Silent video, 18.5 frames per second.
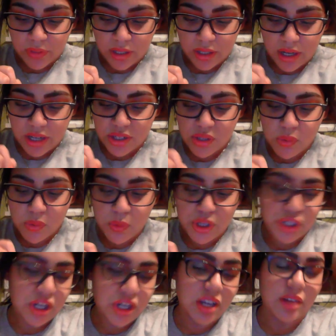I just
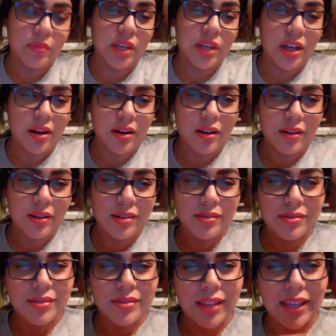wish I could meet her,
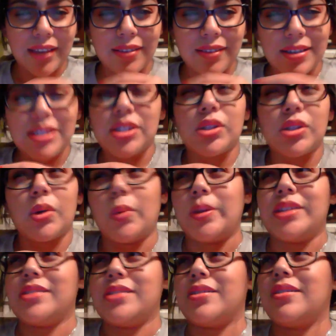like, and
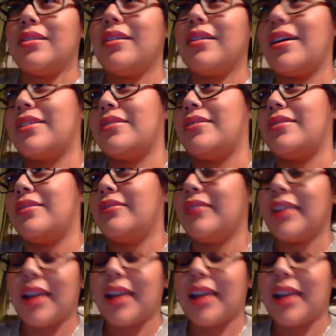squeeze her. I don't know.